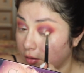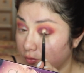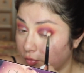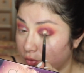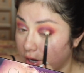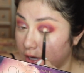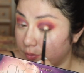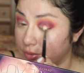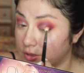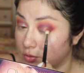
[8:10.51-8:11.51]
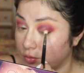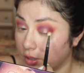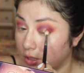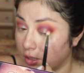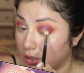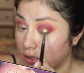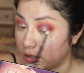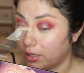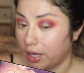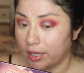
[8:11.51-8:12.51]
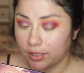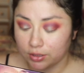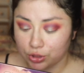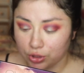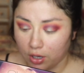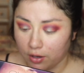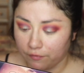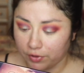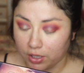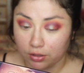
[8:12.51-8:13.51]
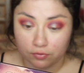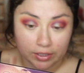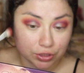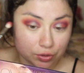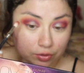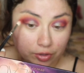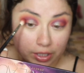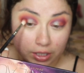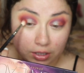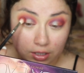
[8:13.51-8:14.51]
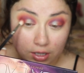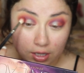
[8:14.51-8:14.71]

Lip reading: right between the edge of the color Retrograde